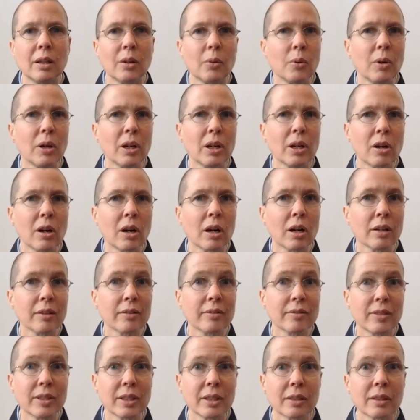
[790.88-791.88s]
What are
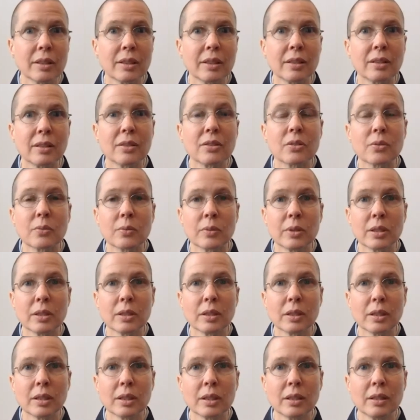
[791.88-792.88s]
feelings
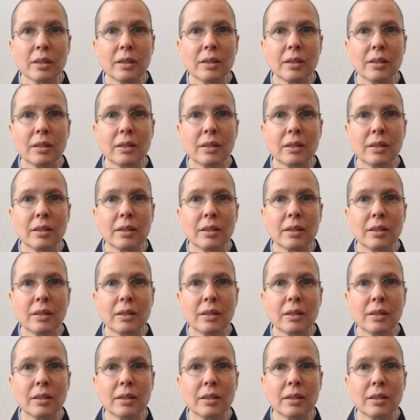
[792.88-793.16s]
really?